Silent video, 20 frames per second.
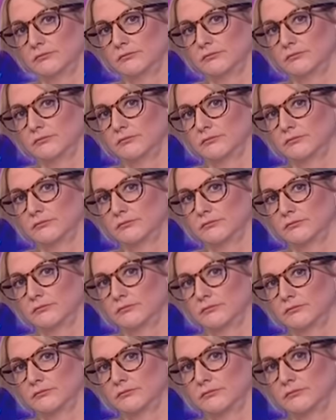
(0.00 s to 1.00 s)

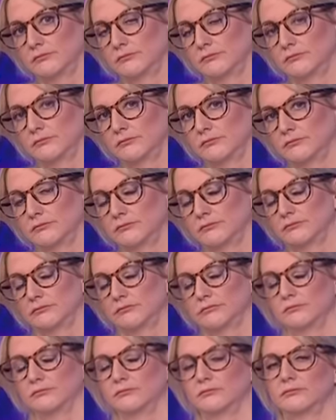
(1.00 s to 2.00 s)

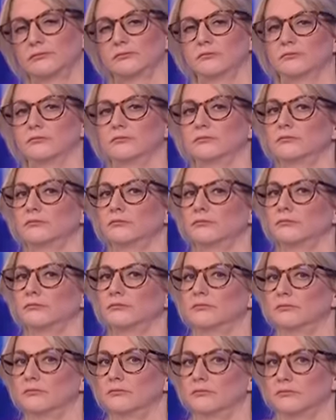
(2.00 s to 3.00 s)

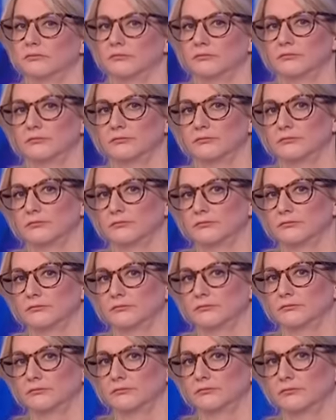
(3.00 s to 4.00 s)

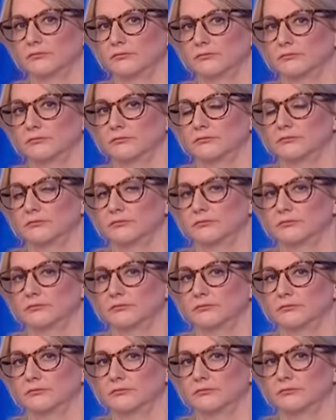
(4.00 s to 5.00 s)

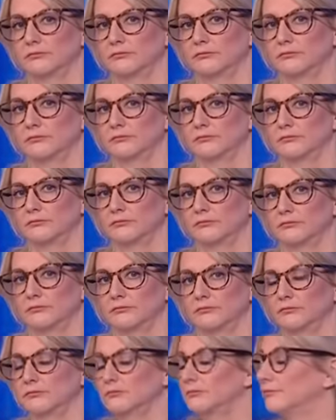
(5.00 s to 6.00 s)

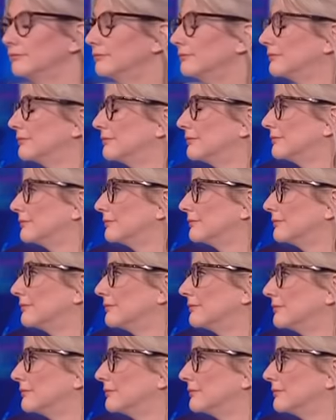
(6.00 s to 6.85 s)
This person isn't speaking.